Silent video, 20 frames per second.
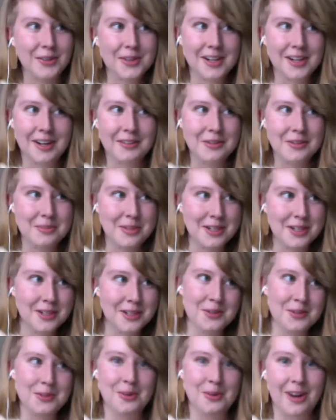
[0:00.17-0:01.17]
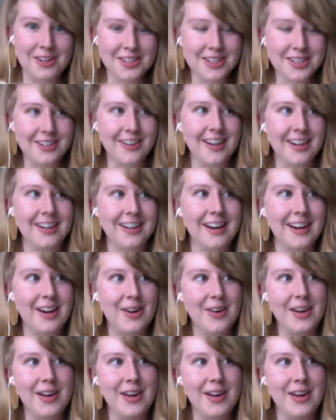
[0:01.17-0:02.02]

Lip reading: to everybody who's watching right now,